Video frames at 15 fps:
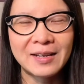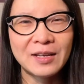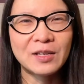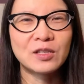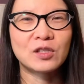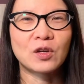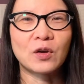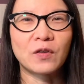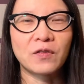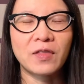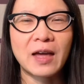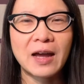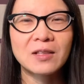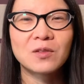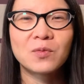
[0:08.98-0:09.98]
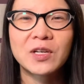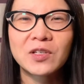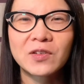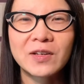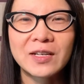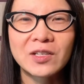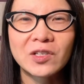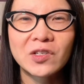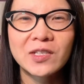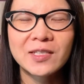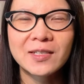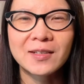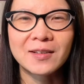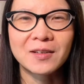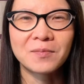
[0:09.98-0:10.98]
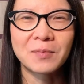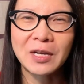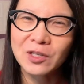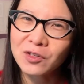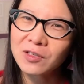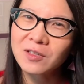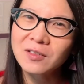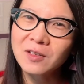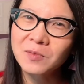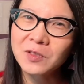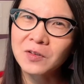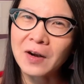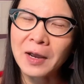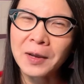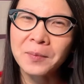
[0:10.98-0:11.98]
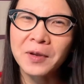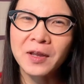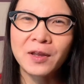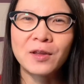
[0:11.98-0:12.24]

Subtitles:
So if that's what you're interested in, make sure to subscribe.